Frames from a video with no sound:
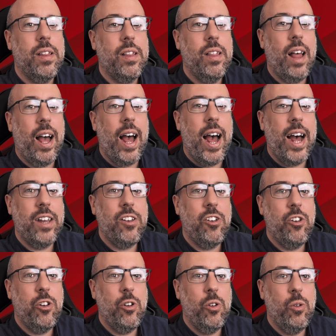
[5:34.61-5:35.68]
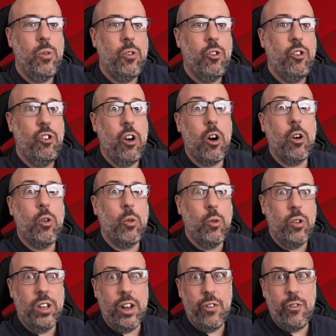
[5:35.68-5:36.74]
that has to juggle
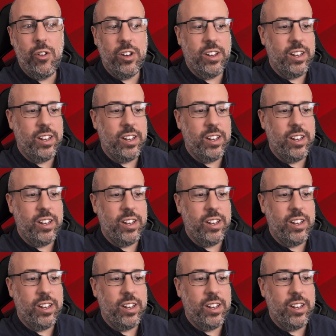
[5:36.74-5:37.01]
different